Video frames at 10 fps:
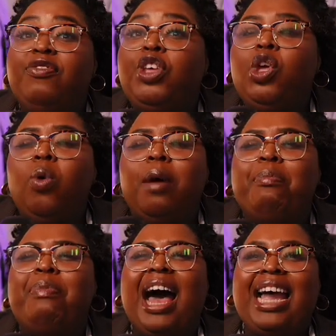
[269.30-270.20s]
"If you
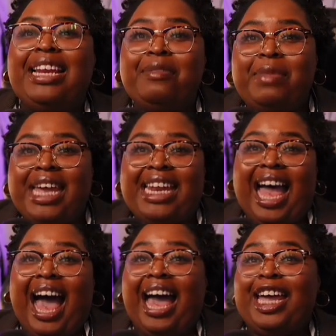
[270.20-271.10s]
abide in me and
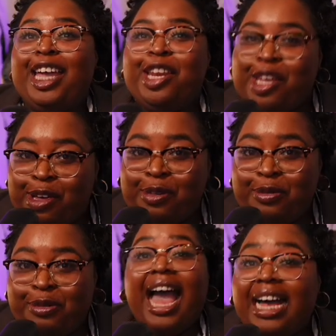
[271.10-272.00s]
I in
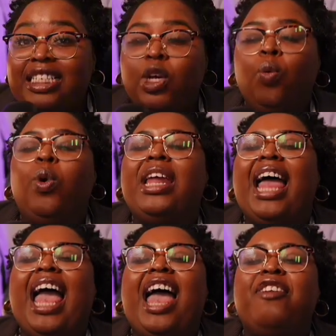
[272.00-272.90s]
you, ask
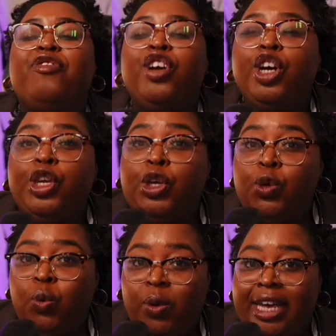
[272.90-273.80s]
whatever
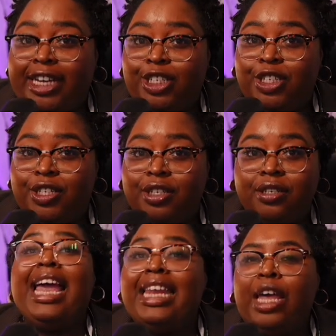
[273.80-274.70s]
you wish
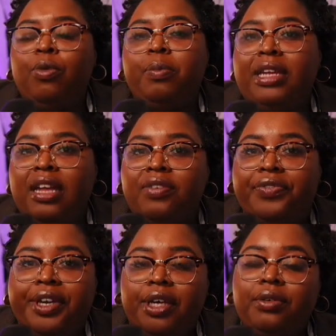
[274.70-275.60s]
and it will be done
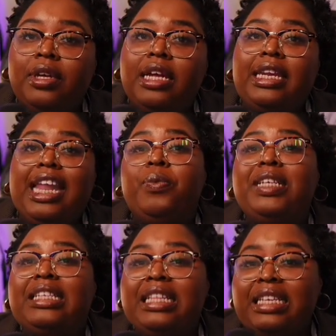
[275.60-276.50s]
for you." When
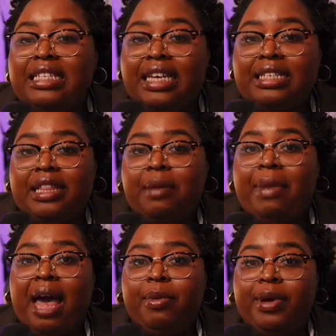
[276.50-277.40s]
we see these things in the
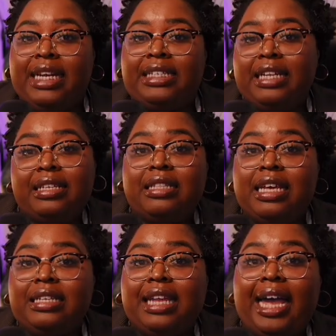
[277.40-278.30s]
Bible and it says
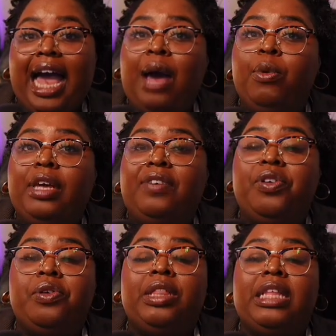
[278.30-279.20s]
things like, "I will
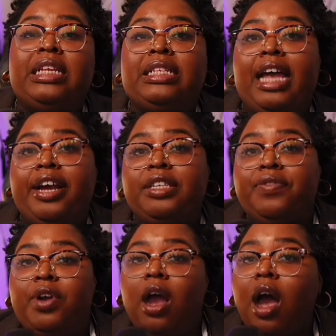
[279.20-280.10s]
give you the desires
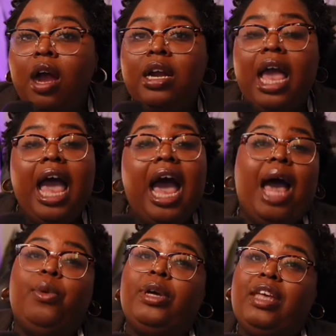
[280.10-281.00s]
of your heart,
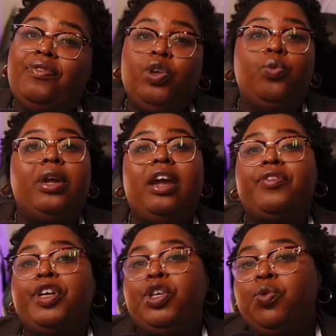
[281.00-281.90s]
I will give you
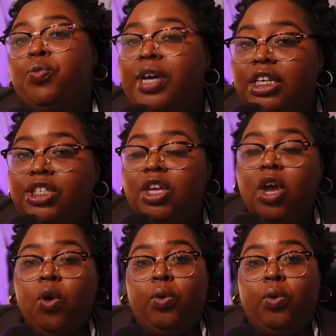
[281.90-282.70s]
whatever you wish,